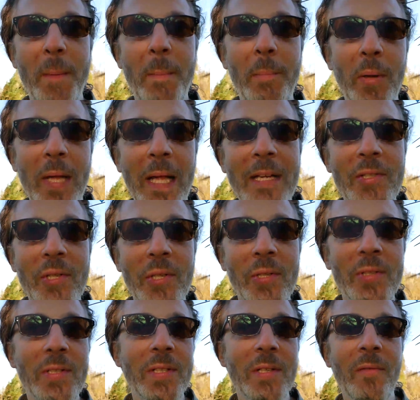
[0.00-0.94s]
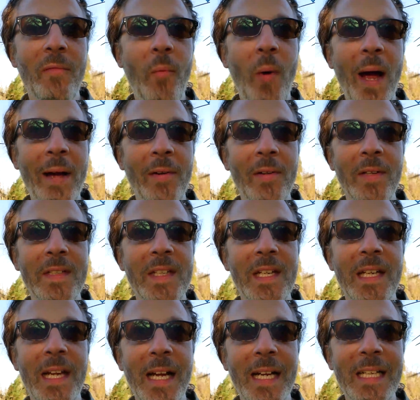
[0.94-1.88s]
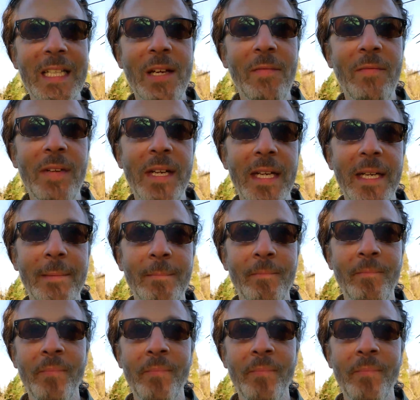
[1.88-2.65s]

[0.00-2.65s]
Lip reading: pleasures of wireless connectivity.